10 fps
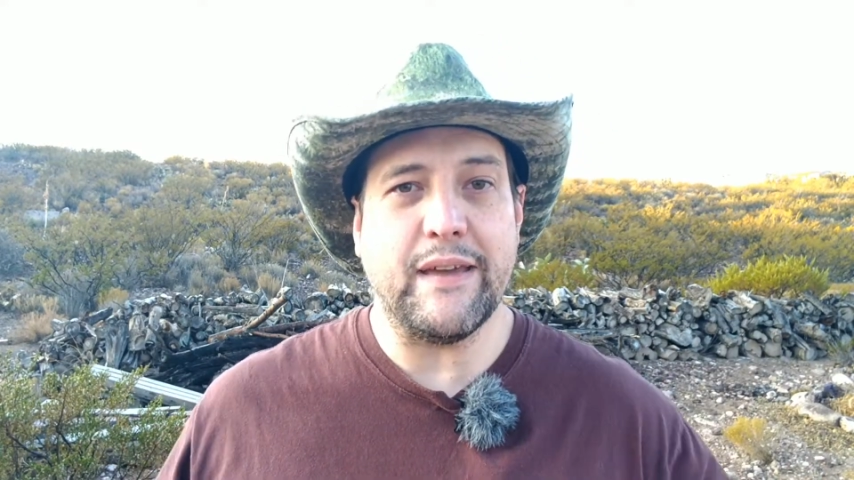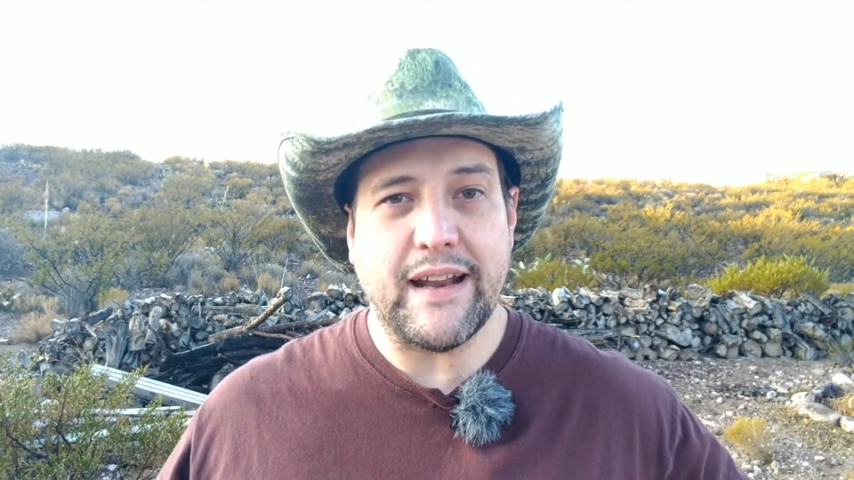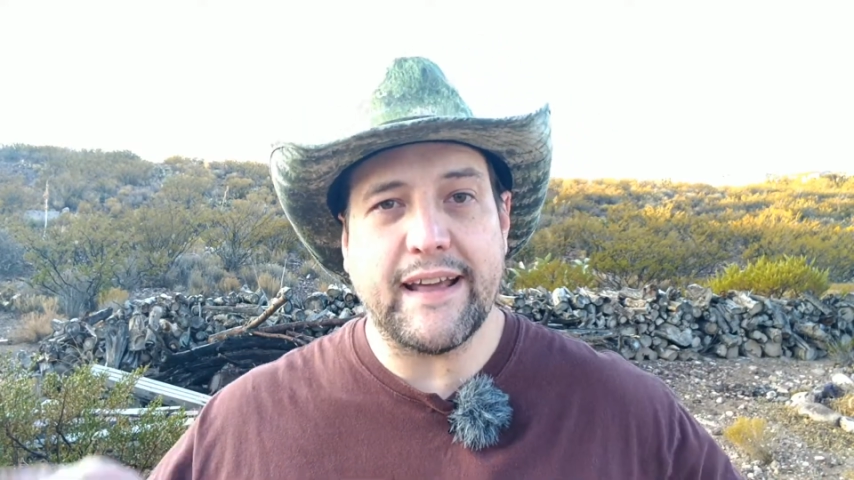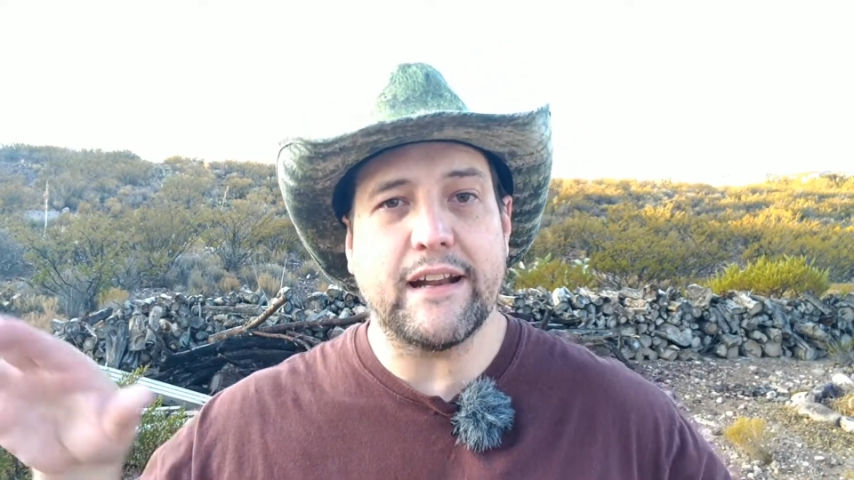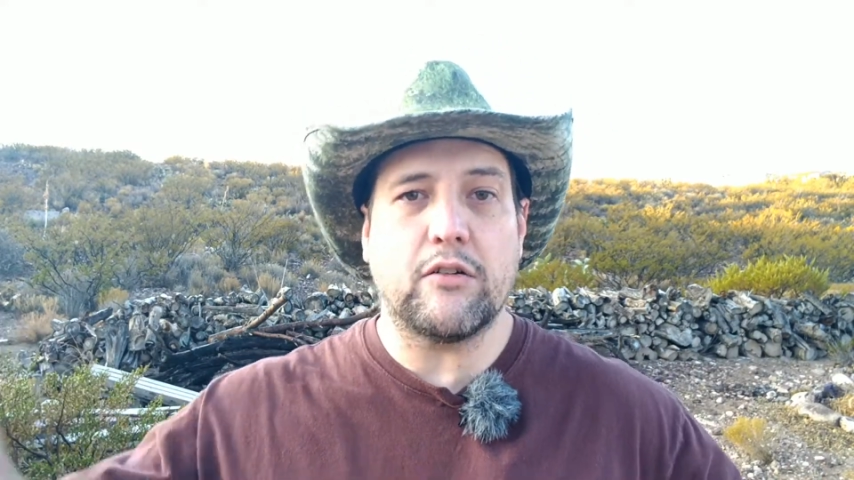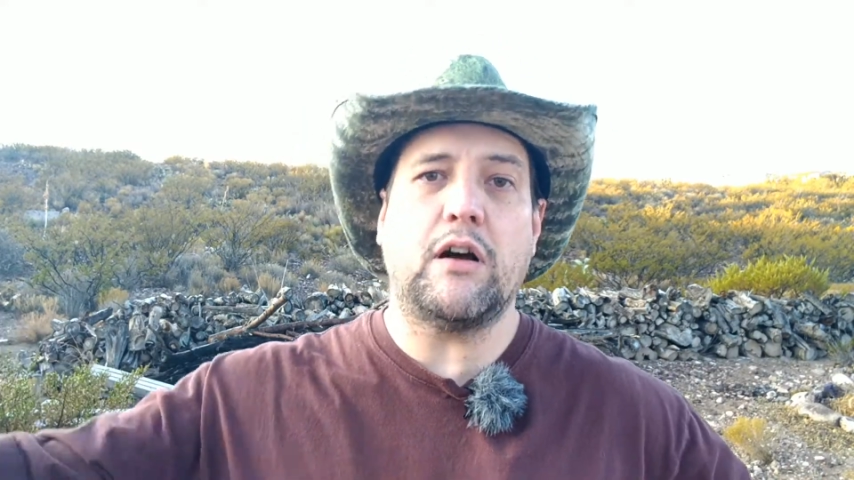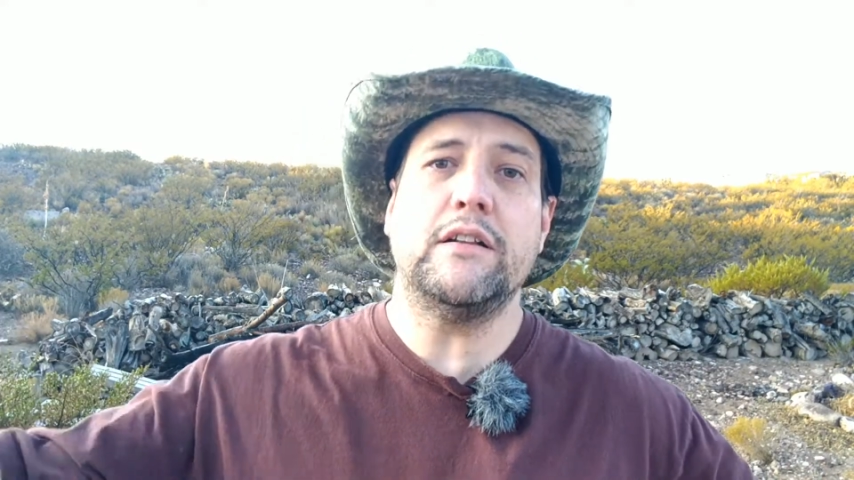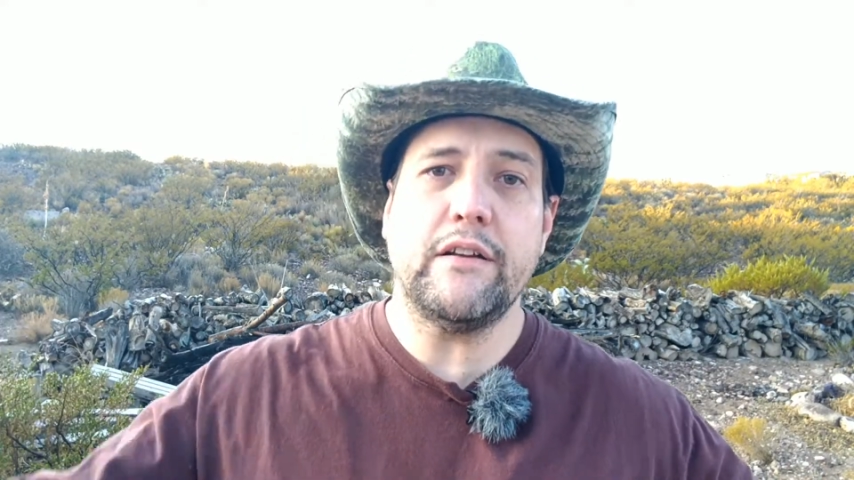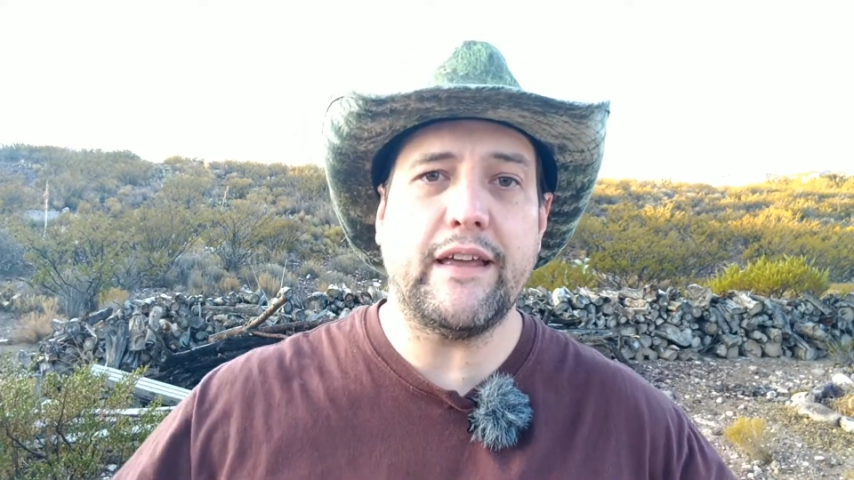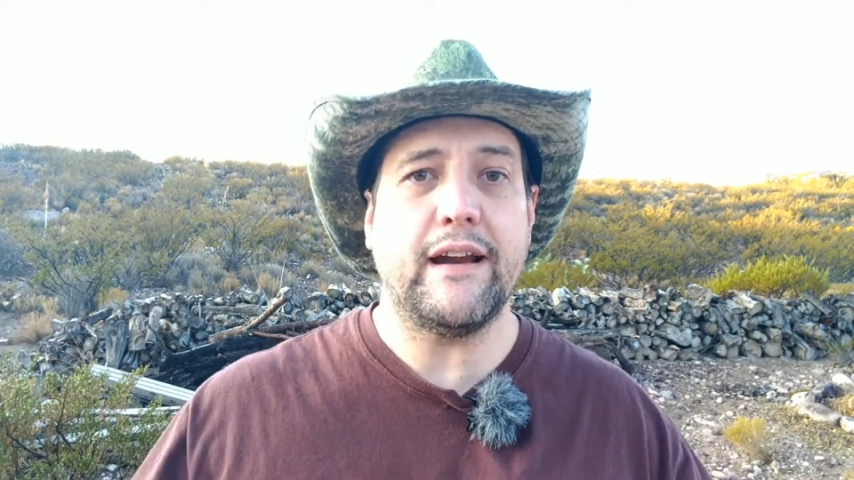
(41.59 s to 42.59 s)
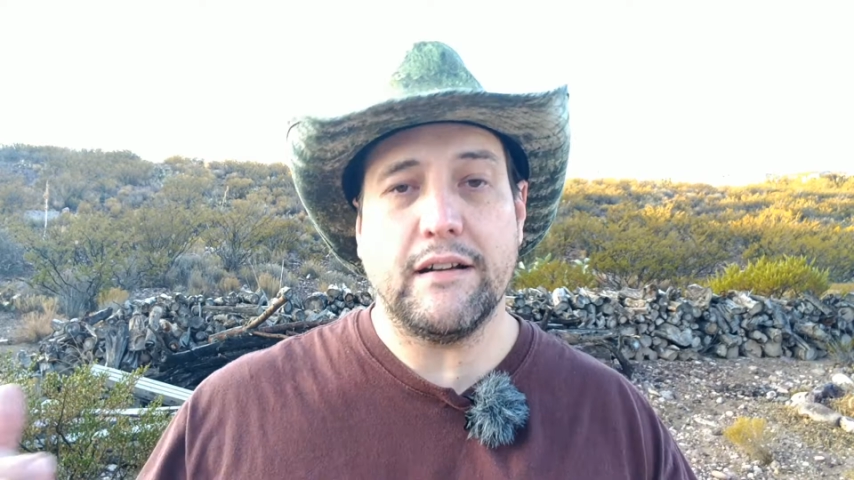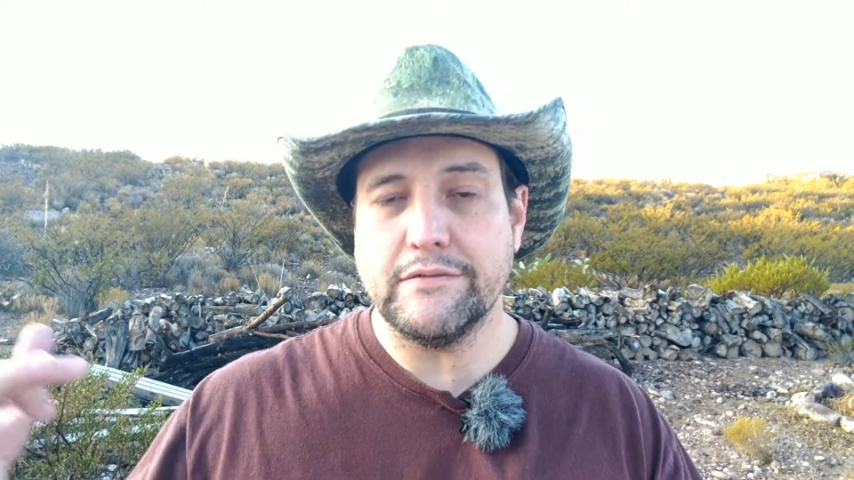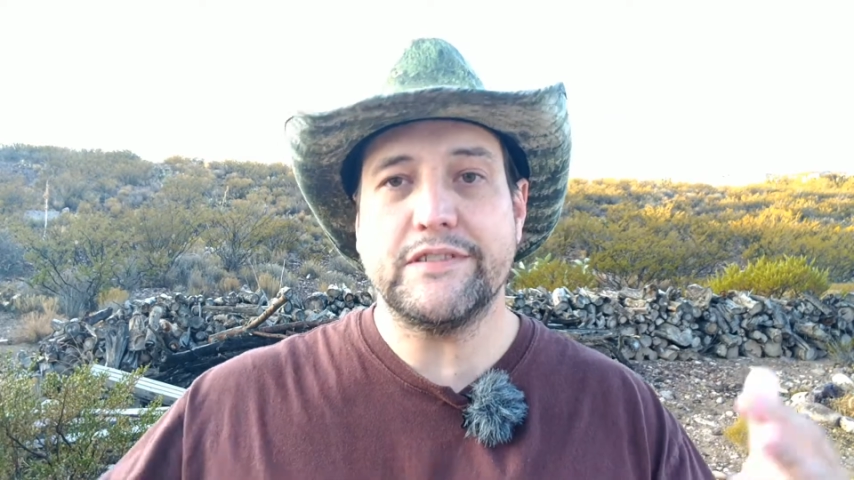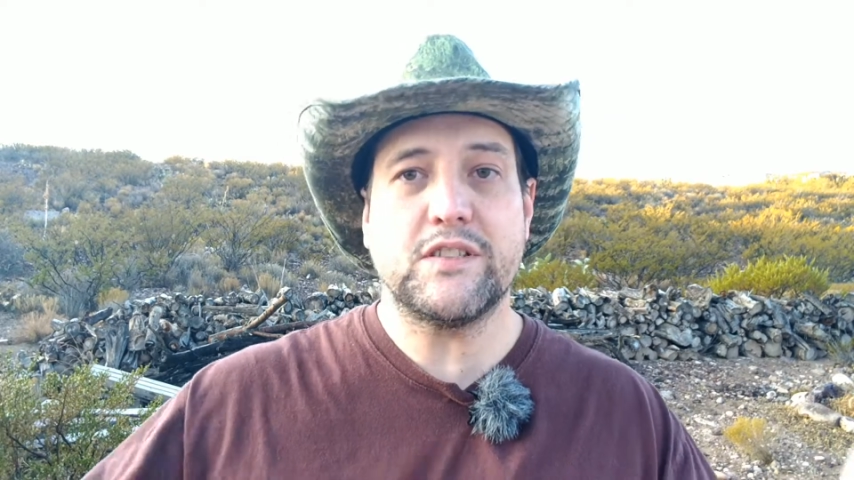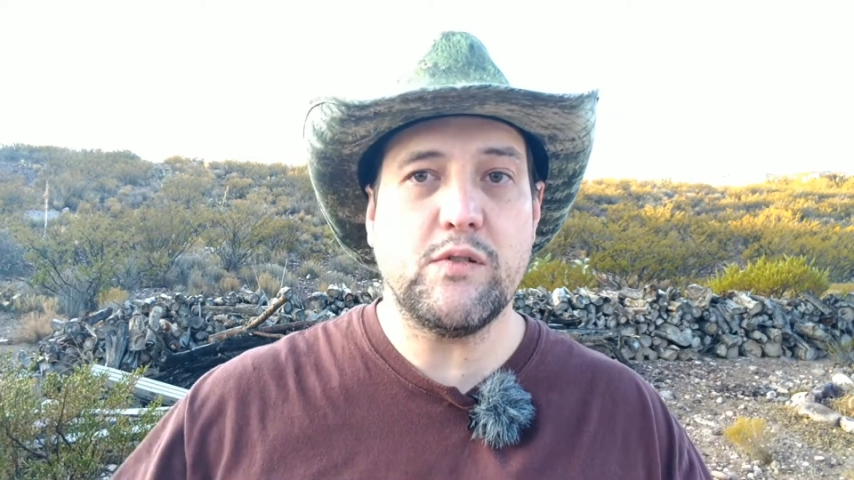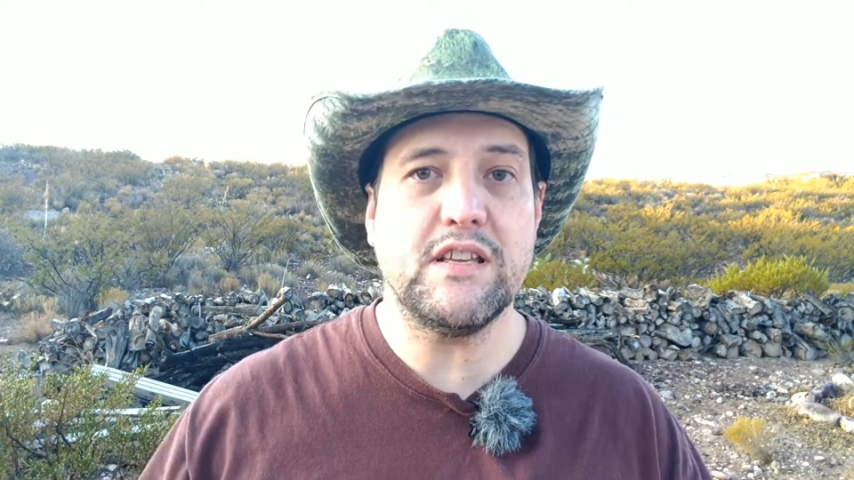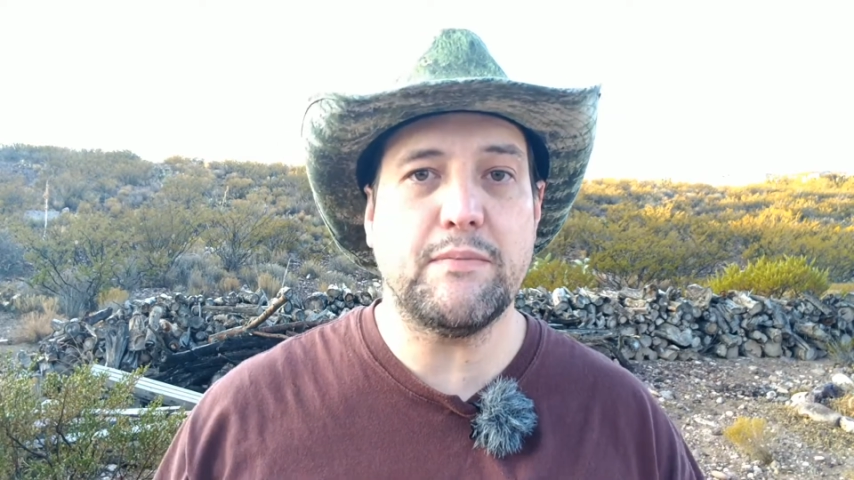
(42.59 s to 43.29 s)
And I got to crawl under there and squeeze